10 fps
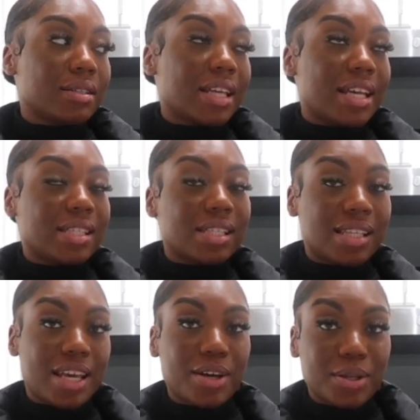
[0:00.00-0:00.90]
tasty
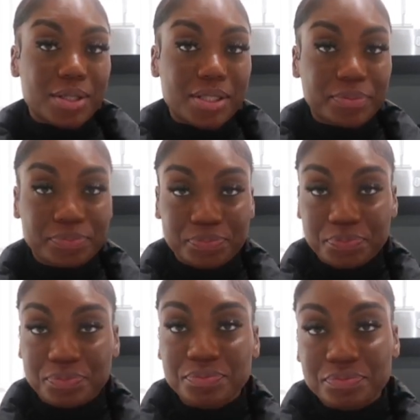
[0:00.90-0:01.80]
Tails,
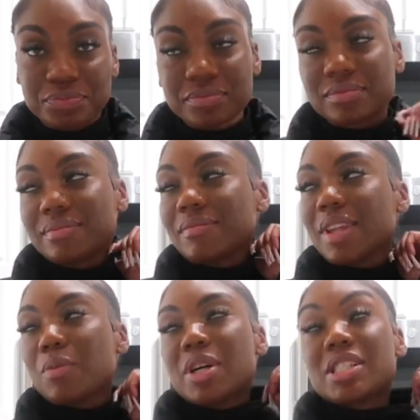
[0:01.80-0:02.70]

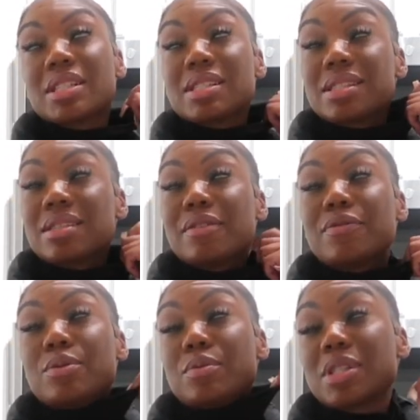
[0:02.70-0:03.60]
which the
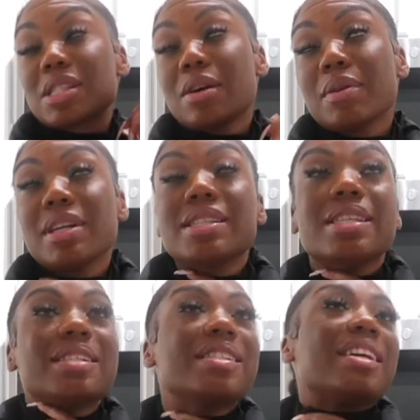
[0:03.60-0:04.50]
food was so good
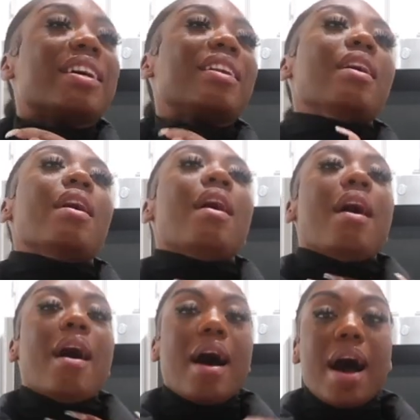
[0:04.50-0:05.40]
10 10
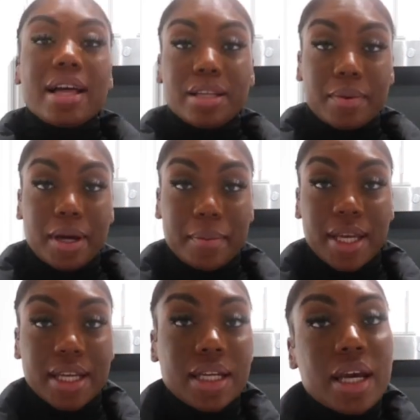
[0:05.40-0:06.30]
highly
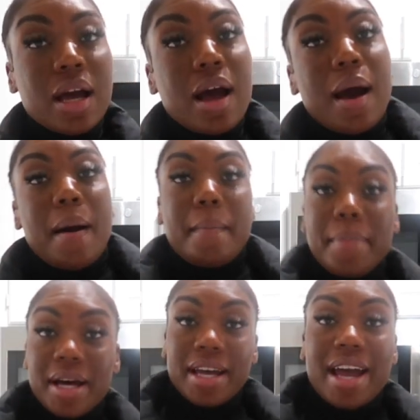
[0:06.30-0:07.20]
recommend
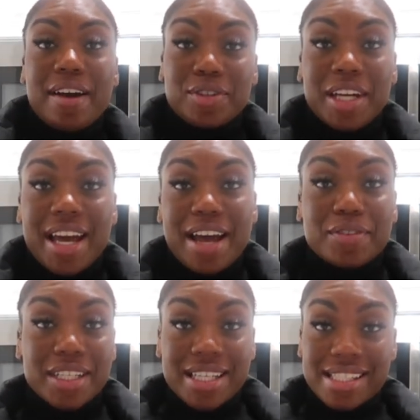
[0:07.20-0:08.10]
but after that
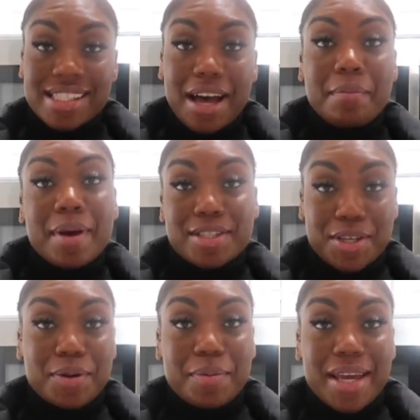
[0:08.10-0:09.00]
after this i'm about
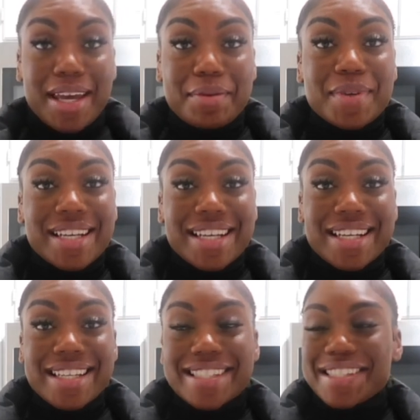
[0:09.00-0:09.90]
to go to bed
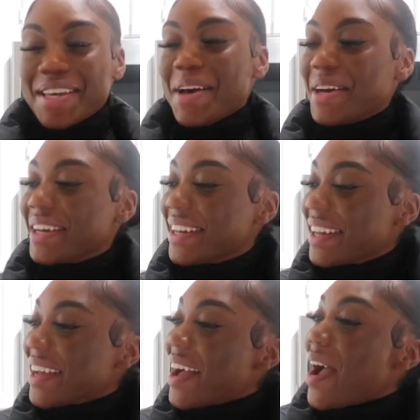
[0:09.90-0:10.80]
because